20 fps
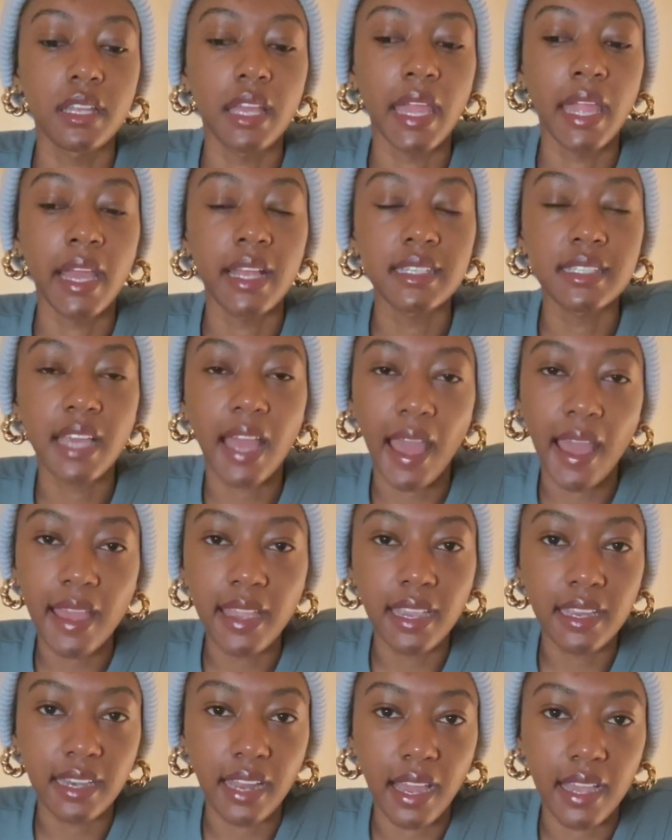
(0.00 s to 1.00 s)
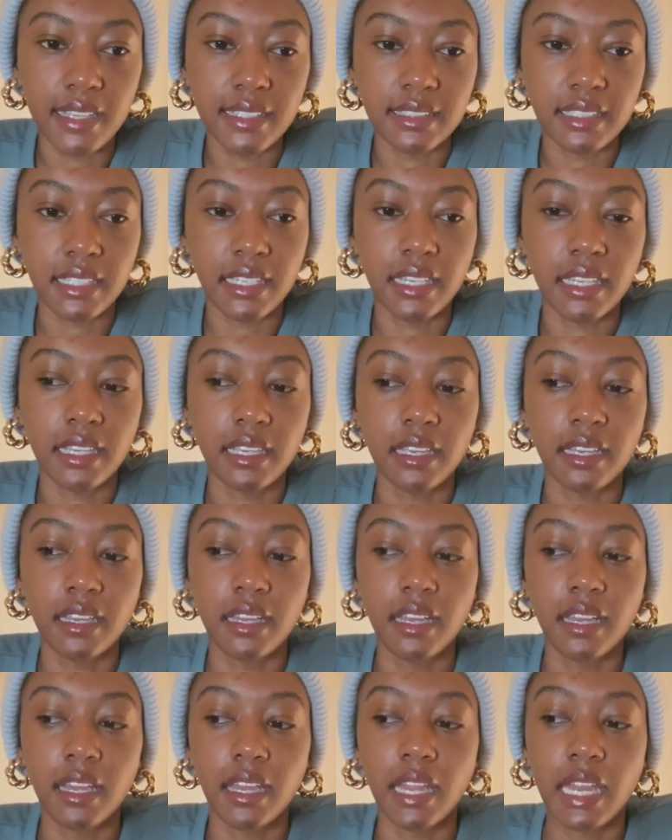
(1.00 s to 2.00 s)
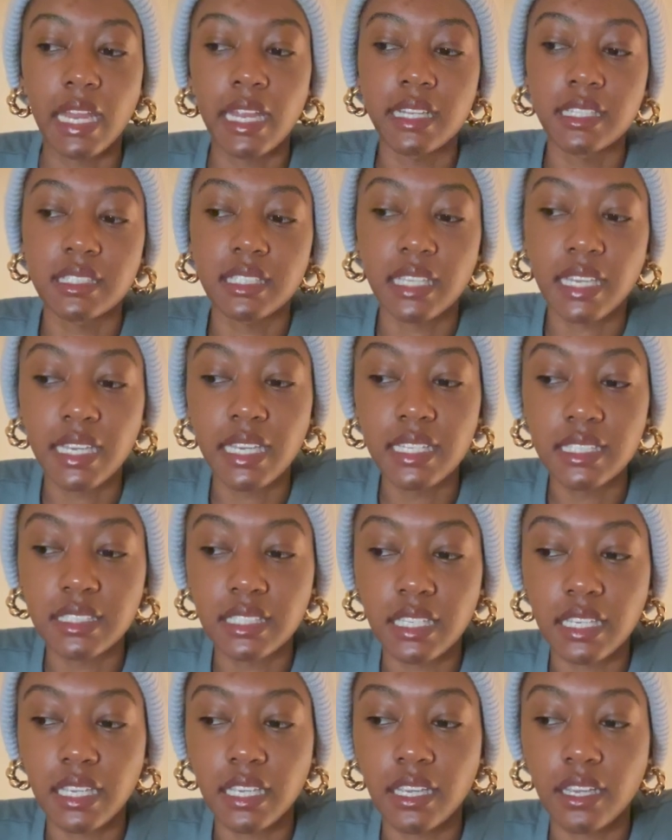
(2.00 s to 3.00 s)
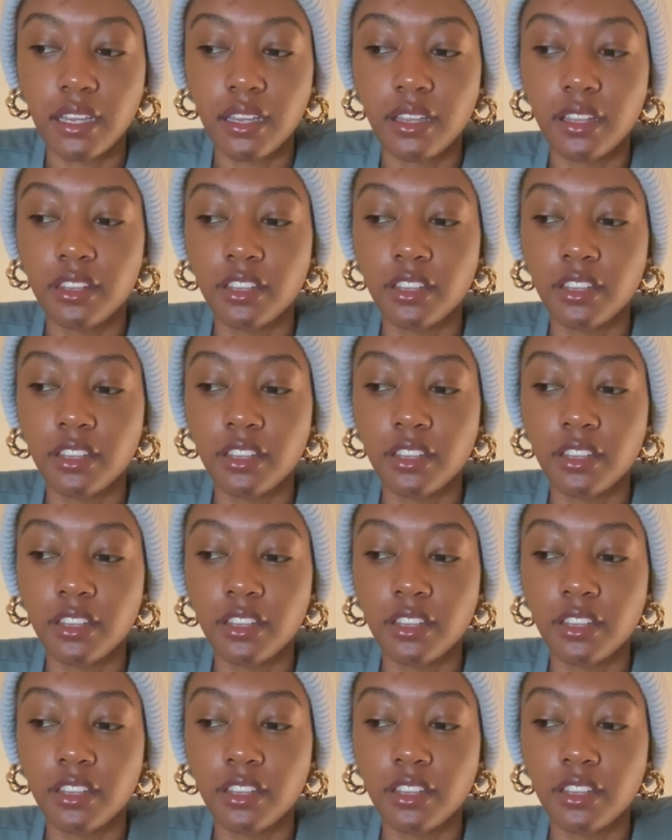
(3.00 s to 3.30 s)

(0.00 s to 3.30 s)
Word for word: antagonizing and teasing